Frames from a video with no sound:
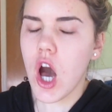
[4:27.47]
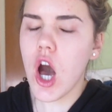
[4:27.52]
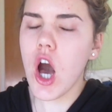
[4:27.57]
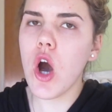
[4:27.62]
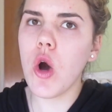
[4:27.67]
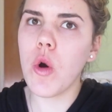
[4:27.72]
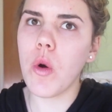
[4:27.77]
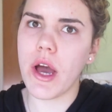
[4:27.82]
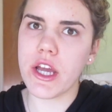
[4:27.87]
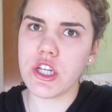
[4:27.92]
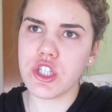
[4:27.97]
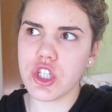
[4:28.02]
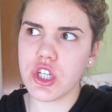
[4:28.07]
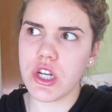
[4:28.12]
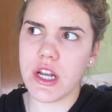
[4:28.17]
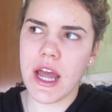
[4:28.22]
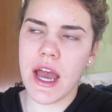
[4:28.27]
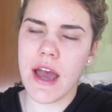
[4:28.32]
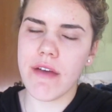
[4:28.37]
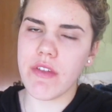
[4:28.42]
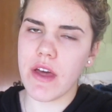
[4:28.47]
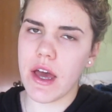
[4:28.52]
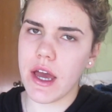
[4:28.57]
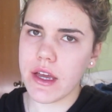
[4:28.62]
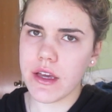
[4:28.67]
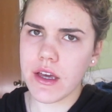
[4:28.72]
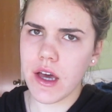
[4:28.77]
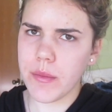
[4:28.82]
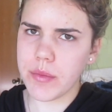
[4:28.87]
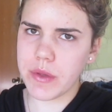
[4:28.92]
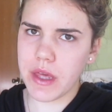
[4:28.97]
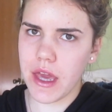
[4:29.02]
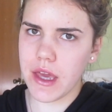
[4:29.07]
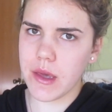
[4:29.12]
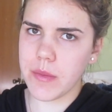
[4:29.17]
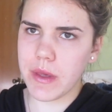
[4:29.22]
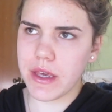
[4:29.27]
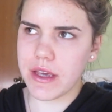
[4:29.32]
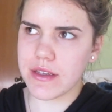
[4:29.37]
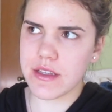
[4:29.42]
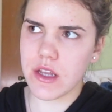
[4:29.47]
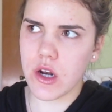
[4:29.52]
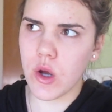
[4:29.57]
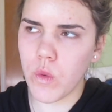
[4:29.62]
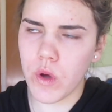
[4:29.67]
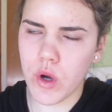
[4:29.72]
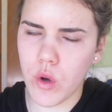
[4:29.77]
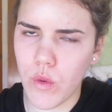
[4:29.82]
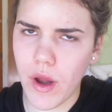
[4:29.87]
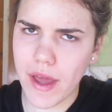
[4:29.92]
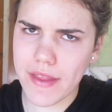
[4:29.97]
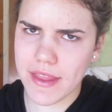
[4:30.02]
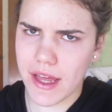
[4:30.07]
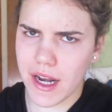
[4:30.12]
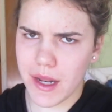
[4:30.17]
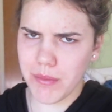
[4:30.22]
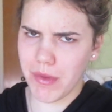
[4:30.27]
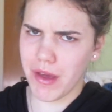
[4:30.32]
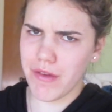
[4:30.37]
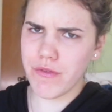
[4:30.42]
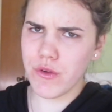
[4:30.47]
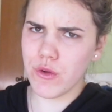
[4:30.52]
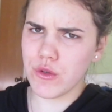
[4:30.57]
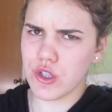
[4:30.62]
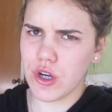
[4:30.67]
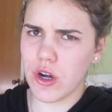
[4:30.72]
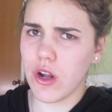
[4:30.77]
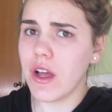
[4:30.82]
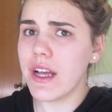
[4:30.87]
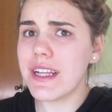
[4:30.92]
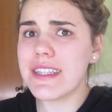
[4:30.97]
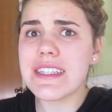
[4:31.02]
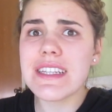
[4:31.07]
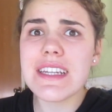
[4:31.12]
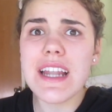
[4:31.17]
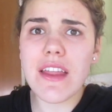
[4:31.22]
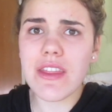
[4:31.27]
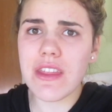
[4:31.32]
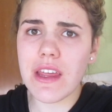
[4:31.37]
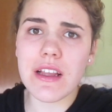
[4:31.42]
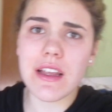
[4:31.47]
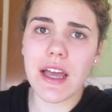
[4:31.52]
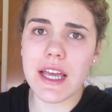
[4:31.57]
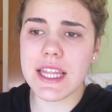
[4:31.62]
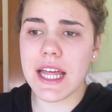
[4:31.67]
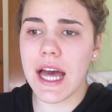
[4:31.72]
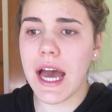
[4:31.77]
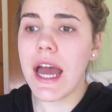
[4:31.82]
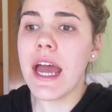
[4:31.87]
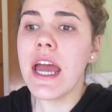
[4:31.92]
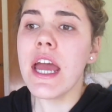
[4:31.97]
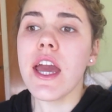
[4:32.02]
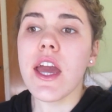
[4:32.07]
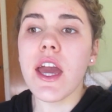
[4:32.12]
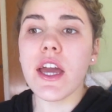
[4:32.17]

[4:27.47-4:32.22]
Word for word: oh, I shouldn't have that cupcake because I don't want to write that in my food journal. It's nothing like that.